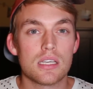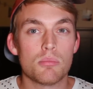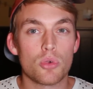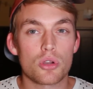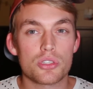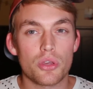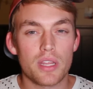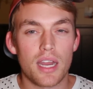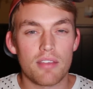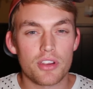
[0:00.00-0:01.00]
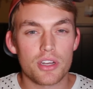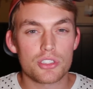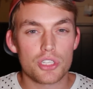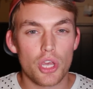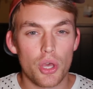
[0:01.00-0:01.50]
More so than ever,
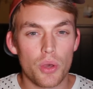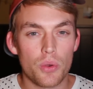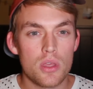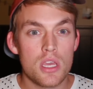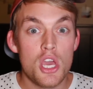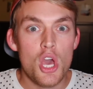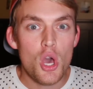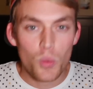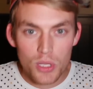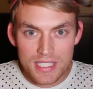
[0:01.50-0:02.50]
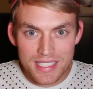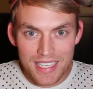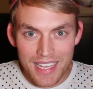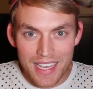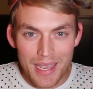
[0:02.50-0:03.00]
so we'll
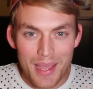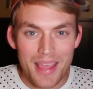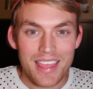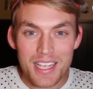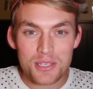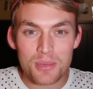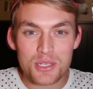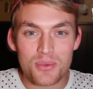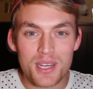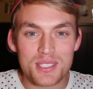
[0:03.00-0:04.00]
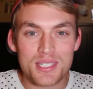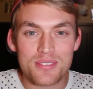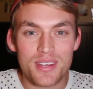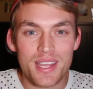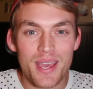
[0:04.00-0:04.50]
see. Thanks so much for watching
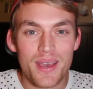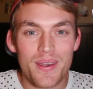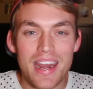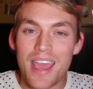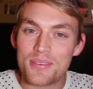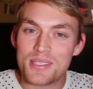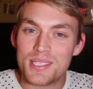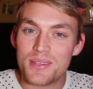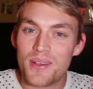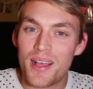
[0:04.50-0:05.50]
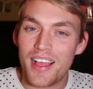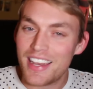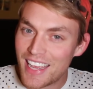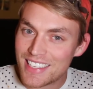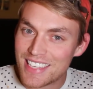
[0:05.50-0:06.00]
this video, and I will see you
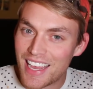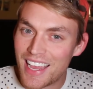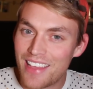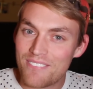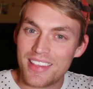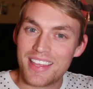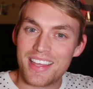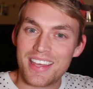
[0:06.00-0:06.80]
all next time.